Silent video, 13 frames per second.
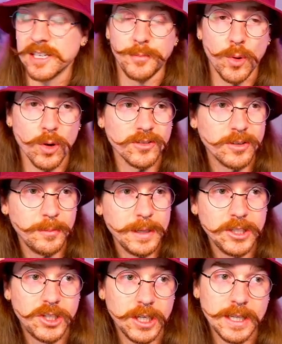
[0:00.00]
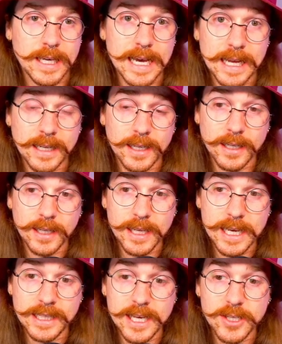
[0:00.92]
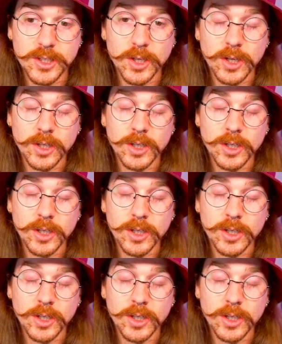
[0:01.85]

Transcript: important to mention that in this